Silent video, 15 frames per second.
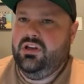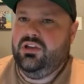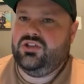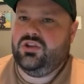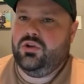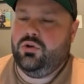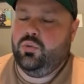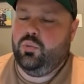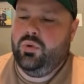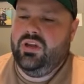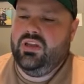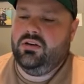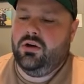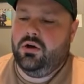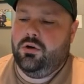so that we
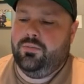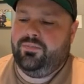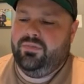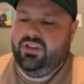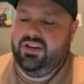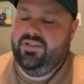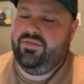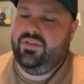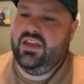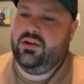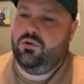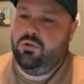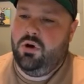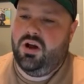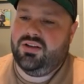know that if they
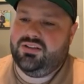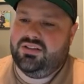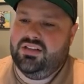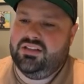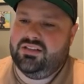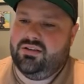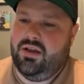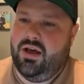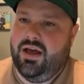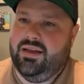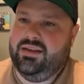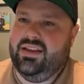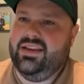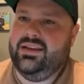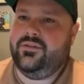cross this
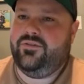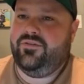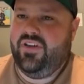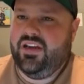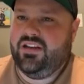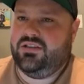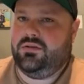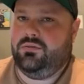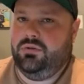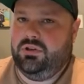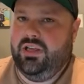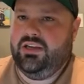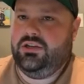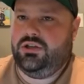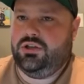line, it affects the
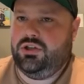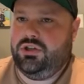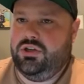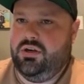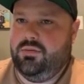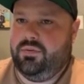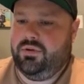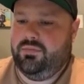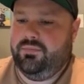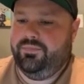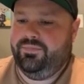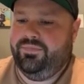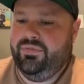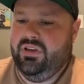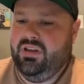relationship.
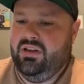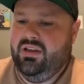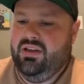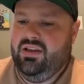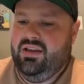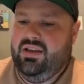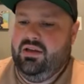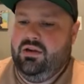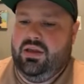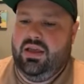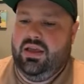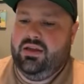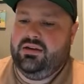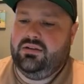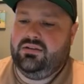
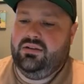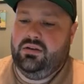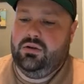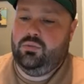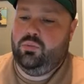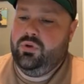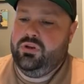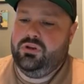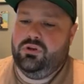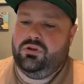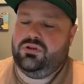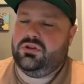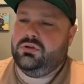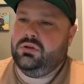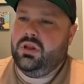And
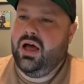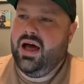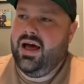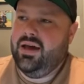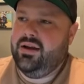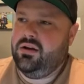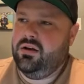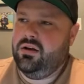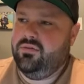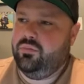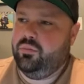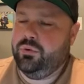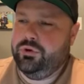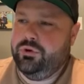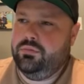there's a lot of
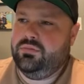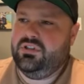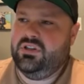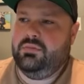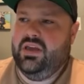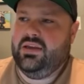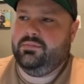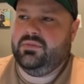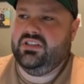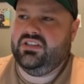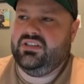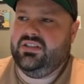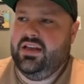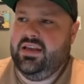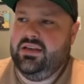room to make
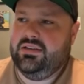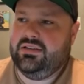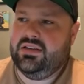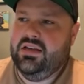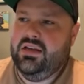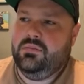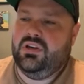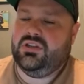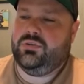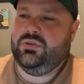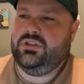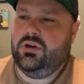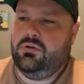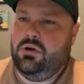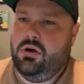mistakes because we
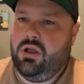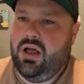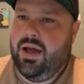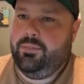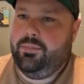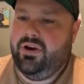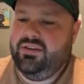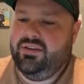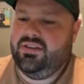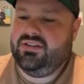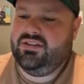don't all operate in the